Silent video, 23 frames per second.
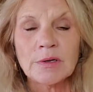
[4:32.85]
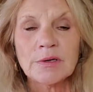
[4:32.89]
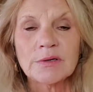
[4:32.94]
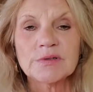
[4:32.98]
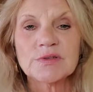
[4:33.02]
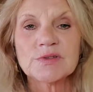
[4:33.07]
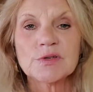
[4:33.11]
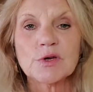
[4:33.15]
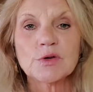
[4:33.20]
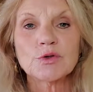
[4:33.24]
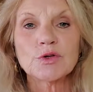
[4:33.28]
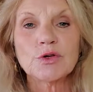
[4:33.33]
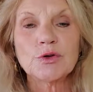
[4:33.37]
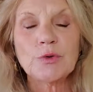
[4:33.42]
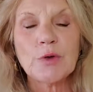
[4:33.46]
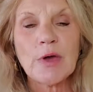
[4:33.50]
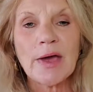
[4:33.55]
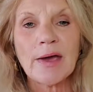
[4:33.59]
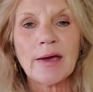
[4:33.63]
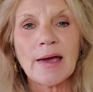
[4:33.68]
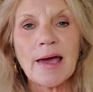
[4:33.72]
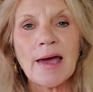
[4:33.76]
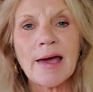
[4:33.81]
So you
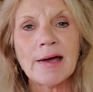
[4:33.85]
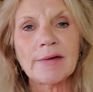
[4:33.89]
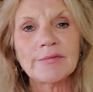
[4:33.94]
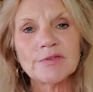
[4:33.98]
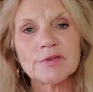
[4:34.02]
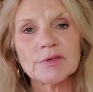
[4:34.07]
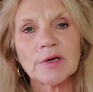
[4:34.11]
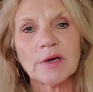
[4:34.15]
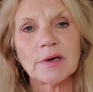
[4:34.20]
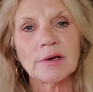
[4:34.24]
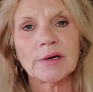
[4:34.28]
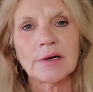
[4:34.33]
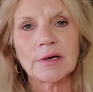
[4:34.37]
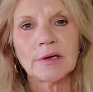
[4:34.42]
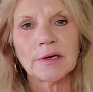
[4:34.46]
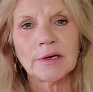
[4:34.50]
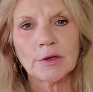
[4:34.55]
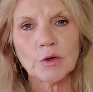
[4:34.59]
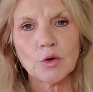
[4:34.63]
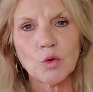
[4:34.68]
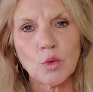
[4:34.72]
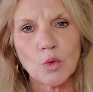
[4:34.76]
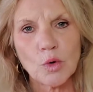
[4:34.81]
have to kind of
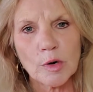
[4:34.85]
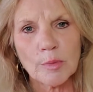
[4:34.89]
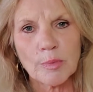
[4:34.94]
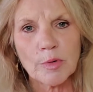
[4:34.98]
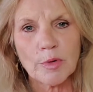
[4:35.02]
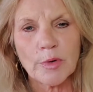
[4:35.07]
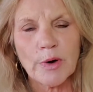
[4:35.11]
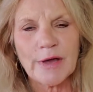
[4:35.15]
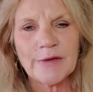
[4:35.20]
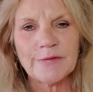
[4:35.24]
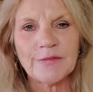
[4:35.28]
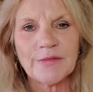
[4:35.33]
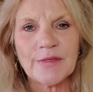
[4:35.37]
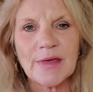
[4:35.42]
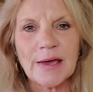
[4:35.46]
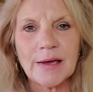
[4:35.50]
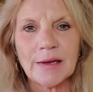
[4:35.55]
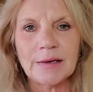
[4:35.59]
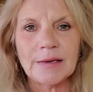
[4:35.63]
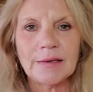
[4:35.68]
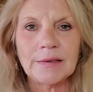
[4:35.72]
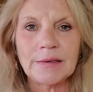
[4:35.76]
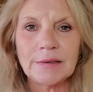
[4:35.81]
incorporate
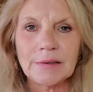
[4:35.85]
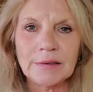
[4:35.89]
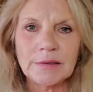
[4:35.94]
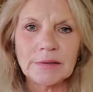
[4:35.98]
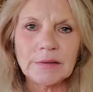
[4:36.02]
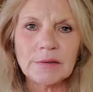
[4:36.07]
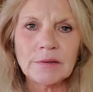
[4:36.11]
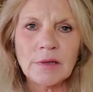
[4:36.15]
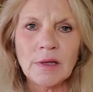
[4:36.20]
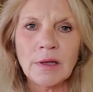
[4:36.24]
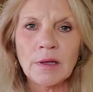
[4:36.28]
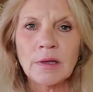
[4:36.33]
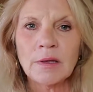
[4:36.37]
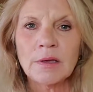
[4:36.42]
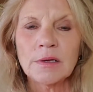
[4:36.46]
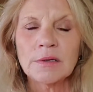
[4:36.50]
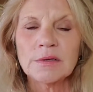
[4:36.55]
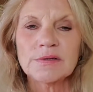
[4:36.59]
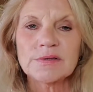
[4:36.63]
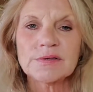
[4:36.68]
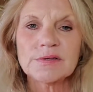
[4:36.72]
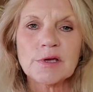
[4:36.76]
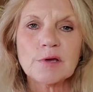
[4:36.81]
that in
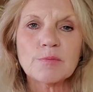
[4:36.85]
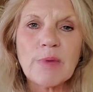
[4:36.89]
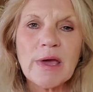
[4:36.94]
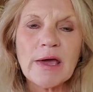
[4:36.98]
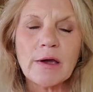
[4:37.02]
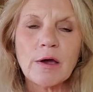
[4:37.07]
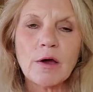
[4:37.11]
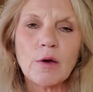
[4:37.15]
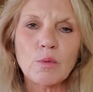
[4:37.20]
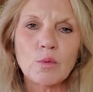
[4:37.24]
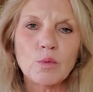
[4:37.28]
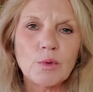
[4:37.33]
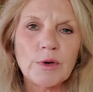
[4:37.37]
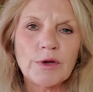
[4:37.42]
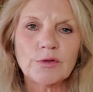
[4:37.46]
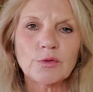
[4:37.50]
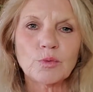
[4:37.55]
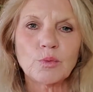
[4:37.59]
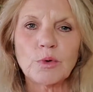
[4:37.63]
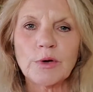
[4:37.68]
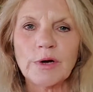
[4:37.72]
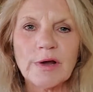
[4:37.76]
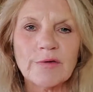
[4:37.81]
somehow with
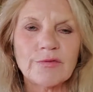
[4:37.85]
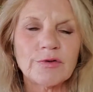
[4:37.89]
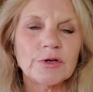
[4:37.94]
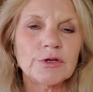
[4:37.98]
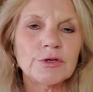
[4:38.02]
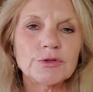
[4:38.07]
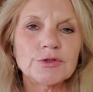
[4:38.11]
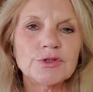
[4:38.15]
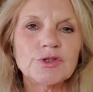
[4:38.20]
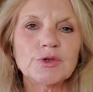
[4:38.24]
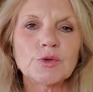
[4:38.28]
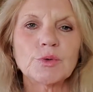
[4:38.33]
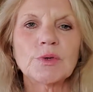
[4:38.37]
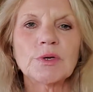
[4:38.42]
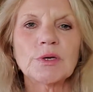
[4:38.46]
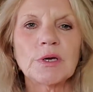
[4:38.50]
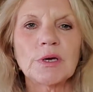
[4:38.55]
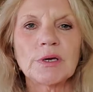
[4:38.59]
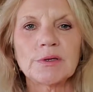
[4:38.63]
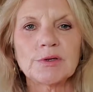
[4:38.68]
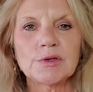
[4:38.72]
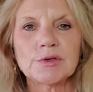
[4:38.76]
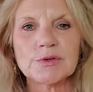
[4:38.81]
whatever you're doing
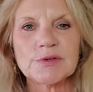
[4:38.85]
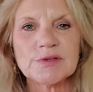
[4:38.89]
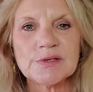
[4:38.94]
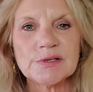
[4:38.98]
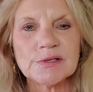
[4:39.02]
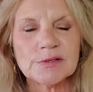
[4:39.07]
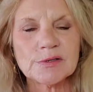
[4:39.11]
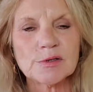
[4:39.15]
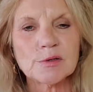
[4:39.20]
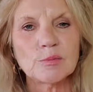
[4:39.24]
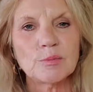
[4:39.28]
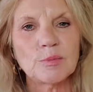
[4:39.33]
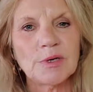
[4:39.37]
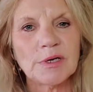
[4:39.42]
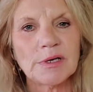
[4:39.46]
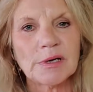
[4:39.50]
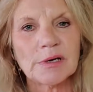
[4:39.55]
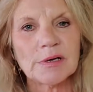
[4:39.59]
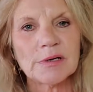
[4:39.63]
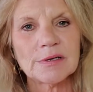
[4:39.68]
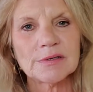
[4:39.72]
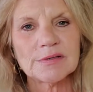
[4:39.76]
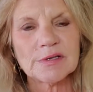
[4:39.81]
in your system,
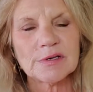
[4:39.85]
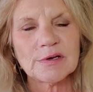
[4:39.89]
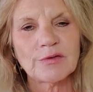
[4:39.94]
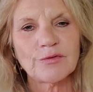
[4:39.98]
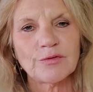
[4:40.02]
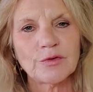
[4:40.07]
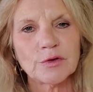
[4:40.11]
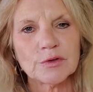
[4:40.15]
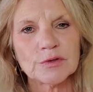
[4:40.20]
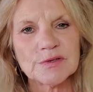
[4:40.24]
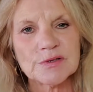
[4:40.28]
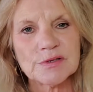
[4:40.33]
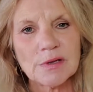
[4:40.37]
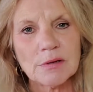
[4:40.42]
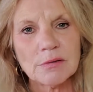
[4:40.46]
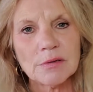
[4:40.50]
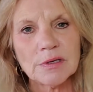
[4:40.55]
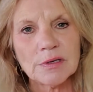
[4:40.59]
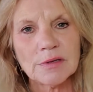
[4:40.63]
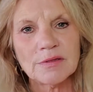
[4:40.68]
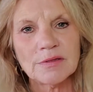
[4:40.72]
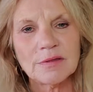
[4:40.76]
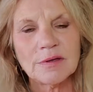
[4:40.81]
because if you're
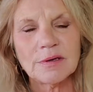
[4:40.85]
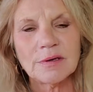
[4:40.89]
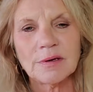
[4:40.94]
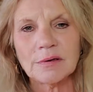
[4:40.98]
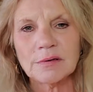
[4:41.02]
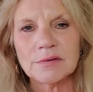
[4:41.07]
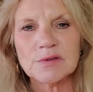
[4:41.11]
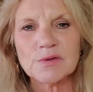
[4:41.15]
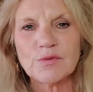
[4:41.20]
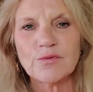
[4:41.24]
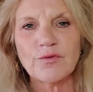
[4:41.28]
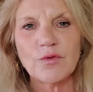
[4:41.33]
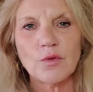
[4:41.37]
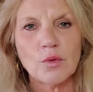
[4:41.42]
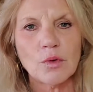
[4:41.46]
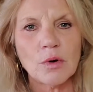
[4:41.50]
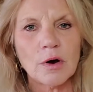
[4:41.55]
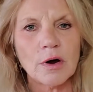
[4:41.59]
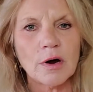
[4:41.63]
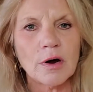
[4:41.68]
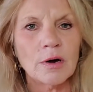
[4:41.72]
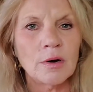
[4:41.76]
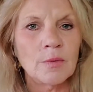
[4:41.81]
selling things
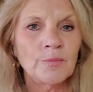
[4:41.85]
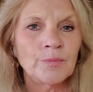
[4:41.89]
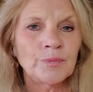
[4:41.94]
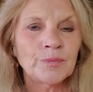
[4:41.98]
for